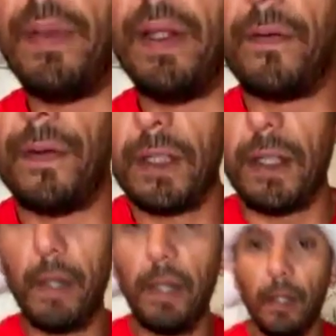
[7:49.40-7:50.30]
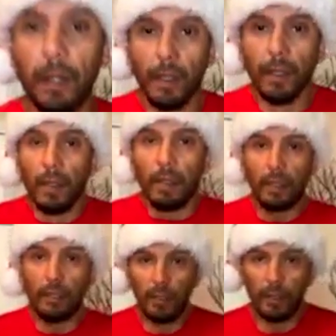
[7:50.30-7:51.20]
be the first time I
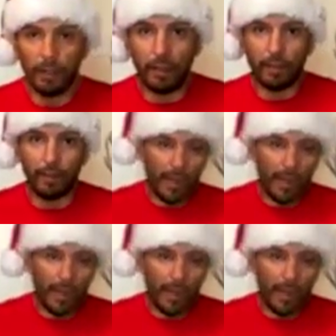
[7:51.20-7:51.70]
get to hear this